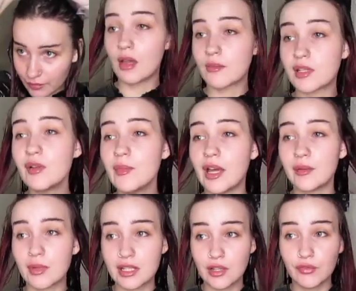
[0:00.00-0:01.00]
I'm so mad at
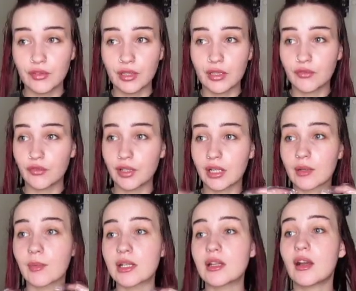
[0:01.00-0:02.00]
myself for like forgetting
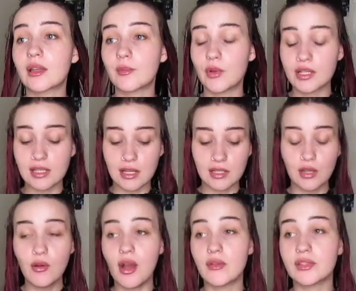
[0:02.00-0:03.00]
my talking points. I so
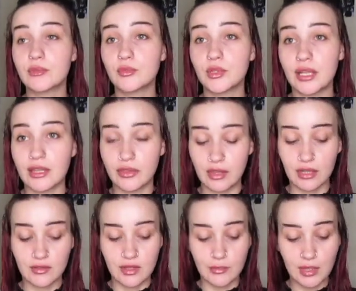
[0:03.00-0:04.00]
often will like think
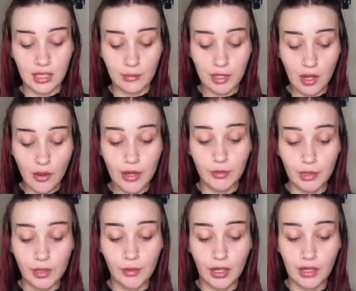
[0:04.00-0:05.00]
of something and I'm like, oh, I
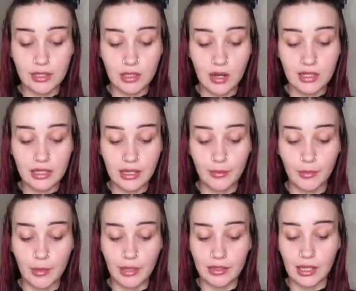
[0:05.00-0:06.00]
really want to like talk to them
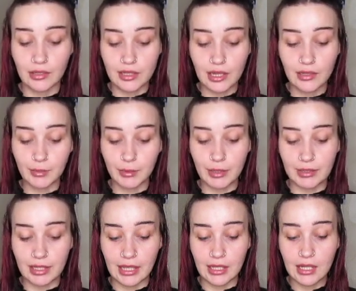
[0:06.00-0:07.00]
about that or tell them about
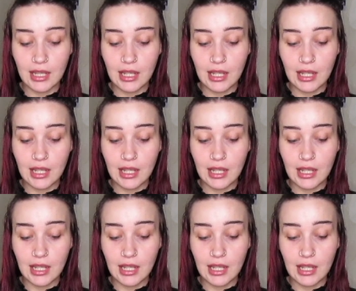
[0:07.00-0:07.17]
that.